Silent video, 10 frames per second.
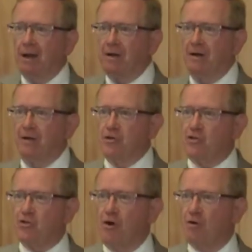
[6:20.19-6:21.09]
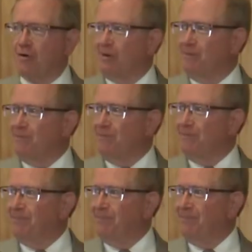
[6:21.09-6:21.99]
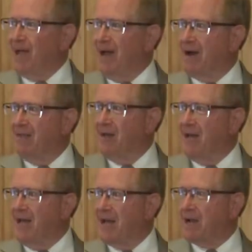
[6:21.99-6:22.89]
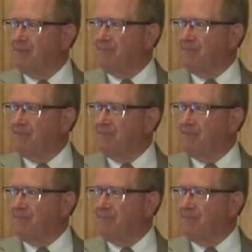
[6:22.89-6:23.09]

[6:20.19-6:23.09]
cut a circle out of the deck,